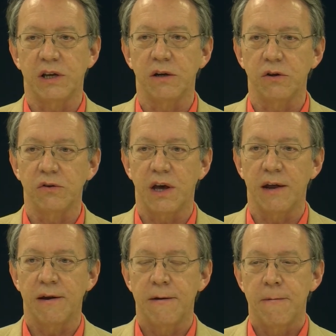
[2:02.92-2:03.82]
can do
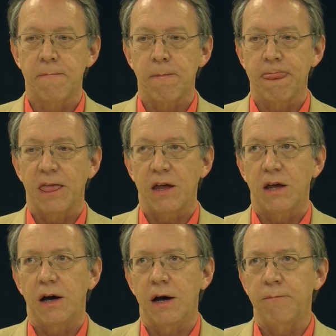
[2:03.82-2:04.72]
that.
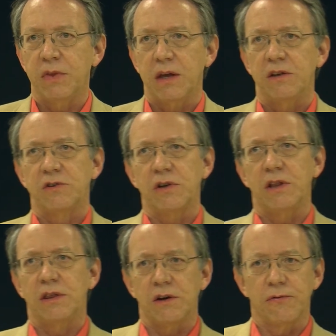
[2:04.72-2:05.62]
Um,
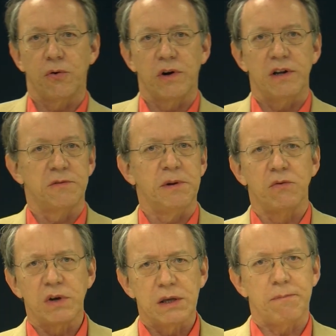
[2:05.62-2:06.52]
therefore, it's
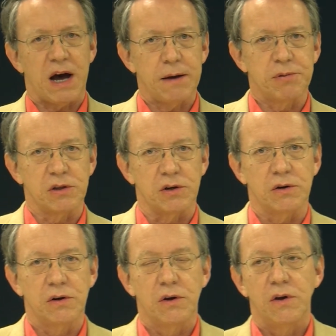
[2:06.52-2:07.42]
been really
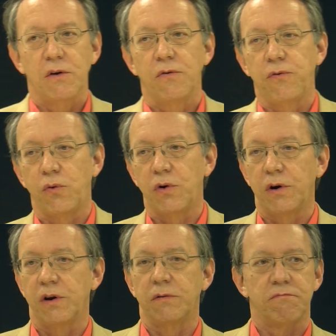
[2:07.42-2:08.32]
popular
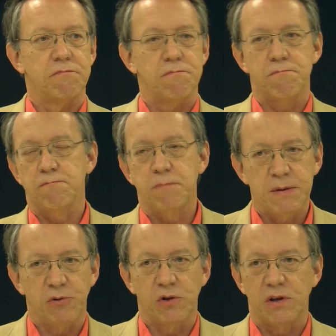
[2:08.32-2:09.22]
for
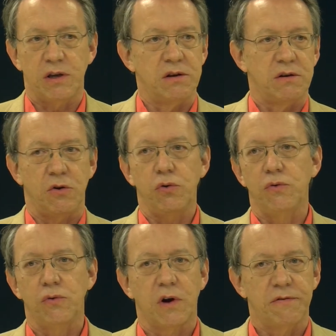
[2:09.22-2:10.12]
people in
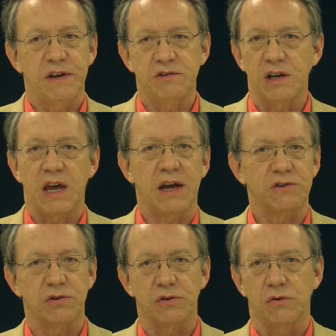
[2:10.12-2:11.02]
who are facing
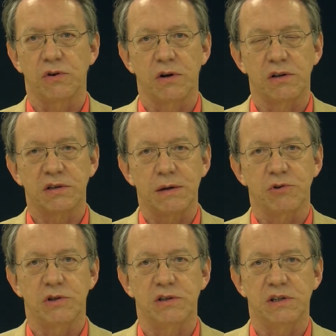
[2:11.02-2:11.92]
cancer or
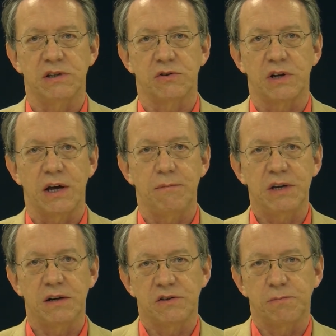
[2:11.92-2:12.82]
Alzheimer's disease or
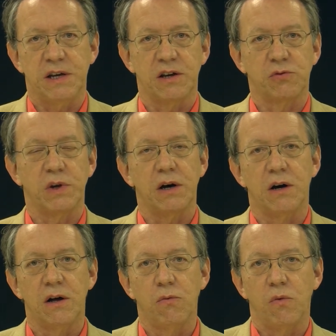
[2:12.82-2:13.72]
diabetes because we
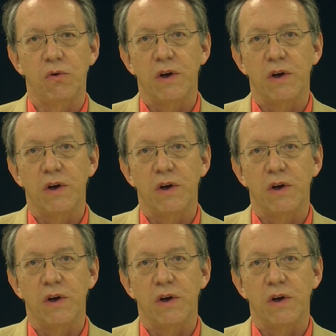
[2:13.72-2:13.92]
all